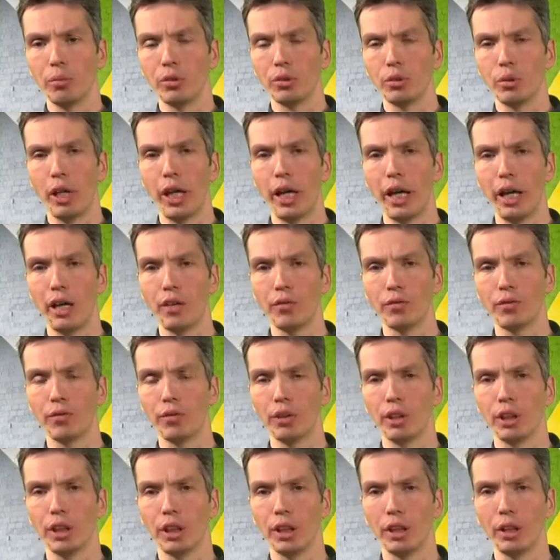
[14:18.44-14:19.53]
have
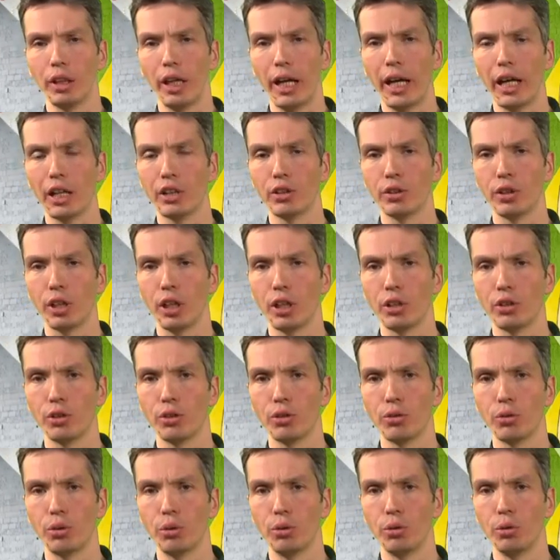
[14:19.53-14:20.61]

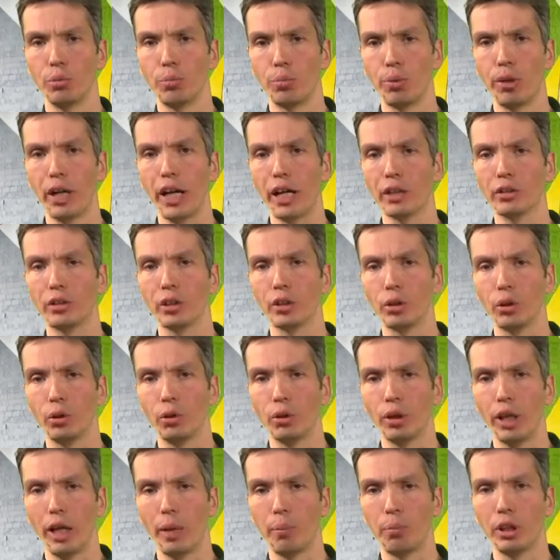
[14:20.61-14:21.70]
access to
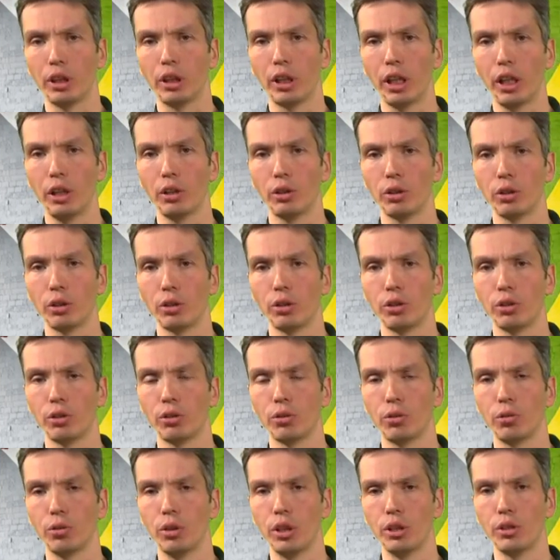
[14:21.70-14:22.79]
practical applications
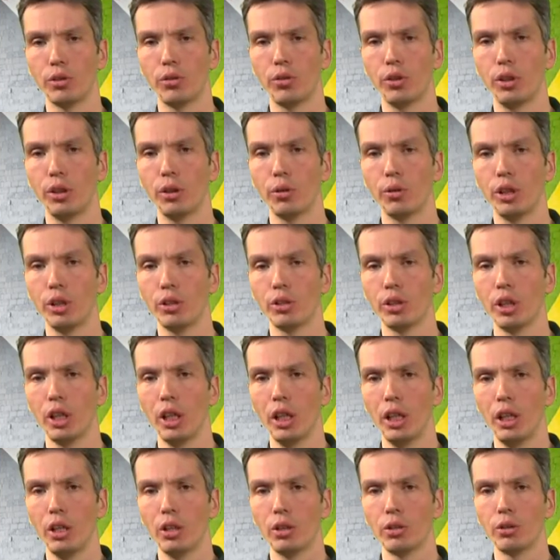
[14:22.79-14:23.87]
to these theories.
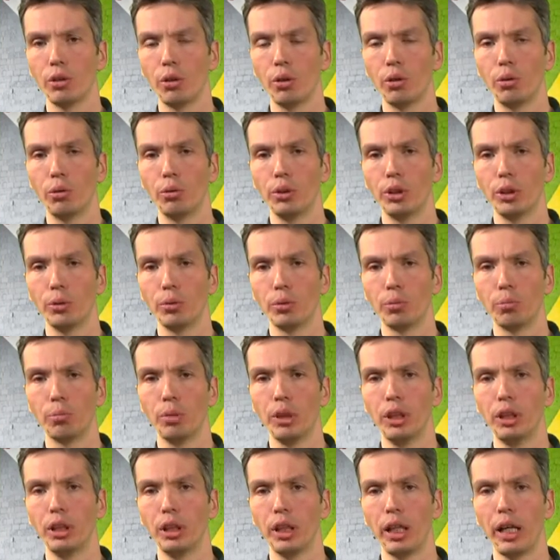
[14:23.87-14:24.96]
So you would
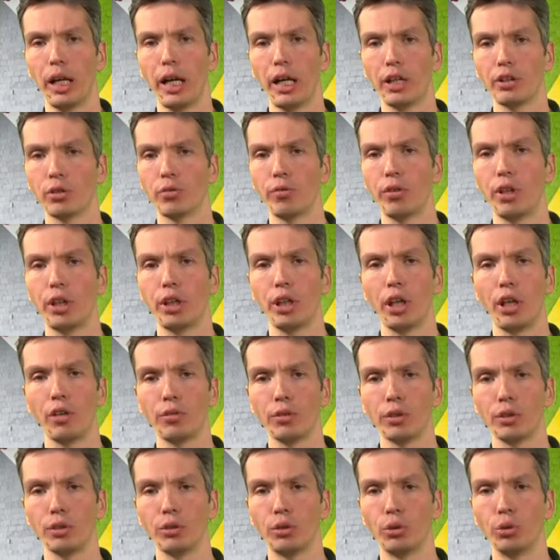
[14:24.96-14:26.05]
be asked very
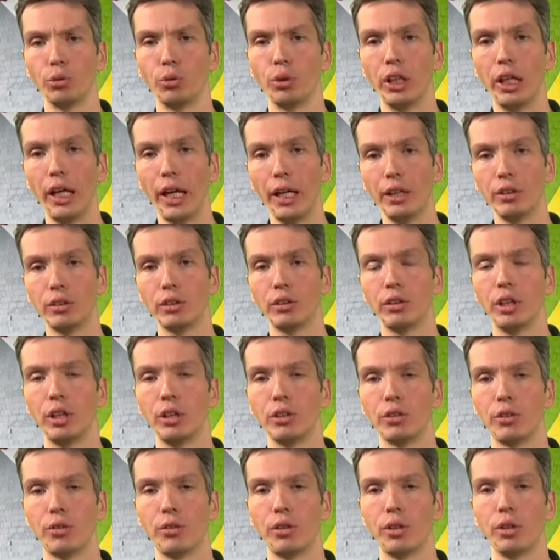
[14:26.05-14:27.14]
often to relate
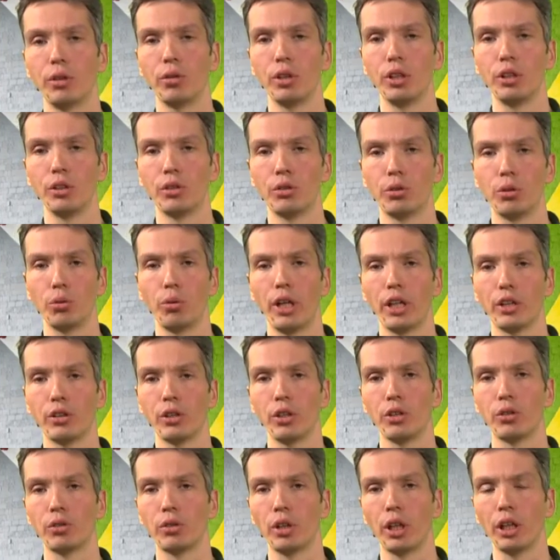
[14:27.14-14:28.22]
these theories to
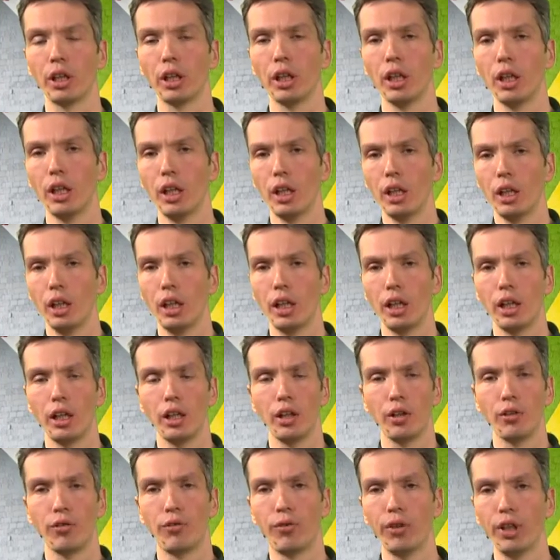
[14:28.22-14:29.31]
existing
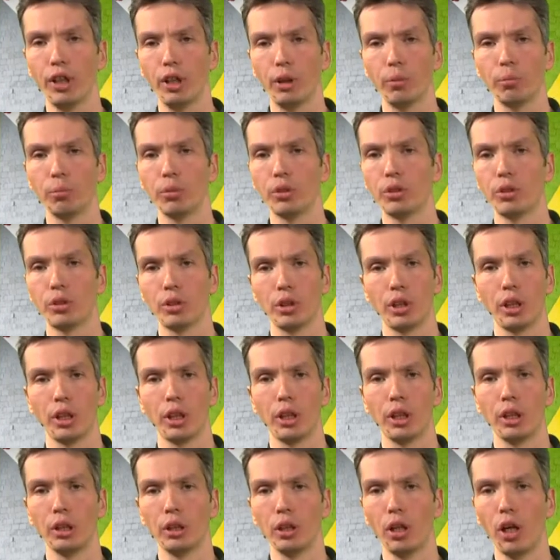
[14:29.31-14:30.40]
films,
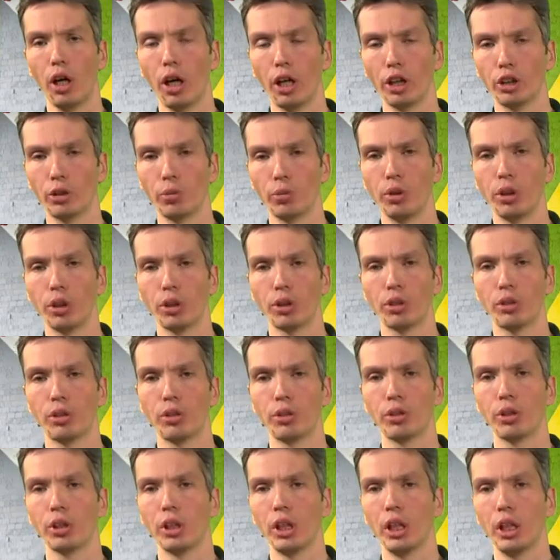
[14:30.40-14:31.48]

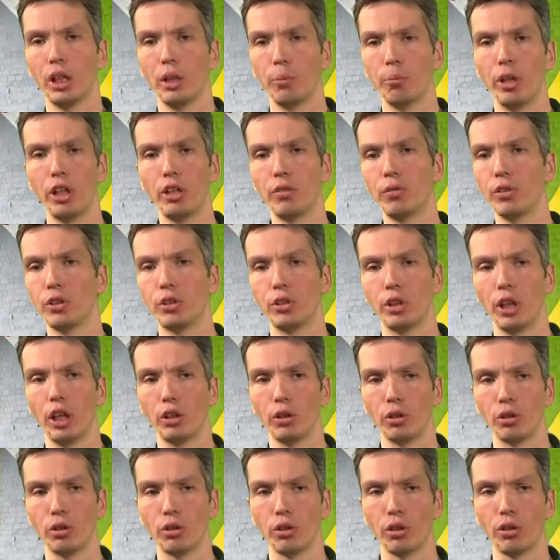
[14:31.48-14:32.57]
artworks,
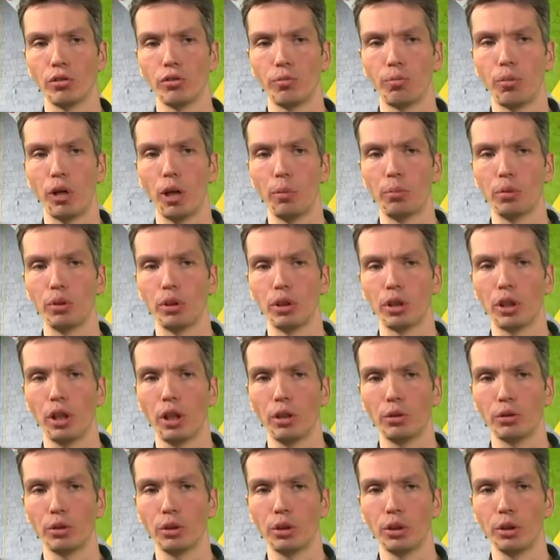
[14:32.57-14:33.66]
manifestations of popular
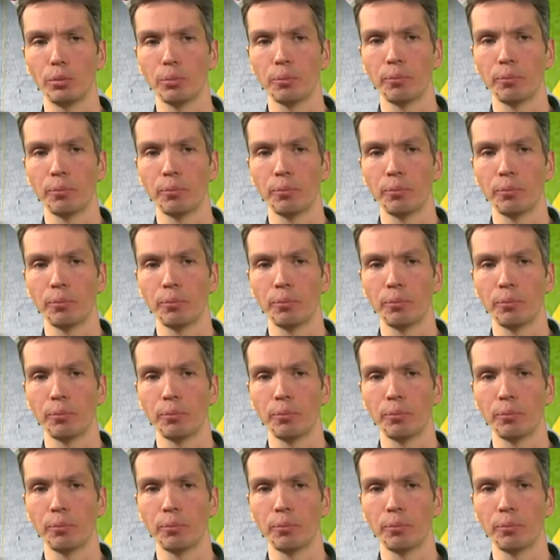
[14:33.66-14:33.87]
culture.